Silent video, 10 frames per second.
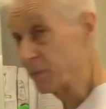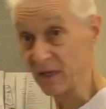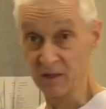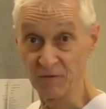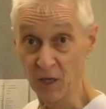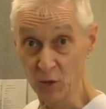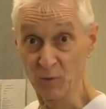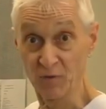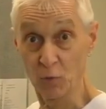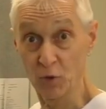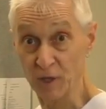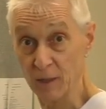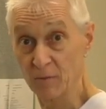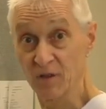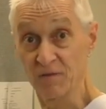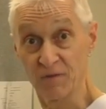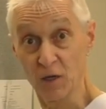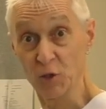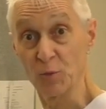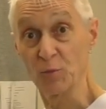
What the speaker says: being the volume of water, the volume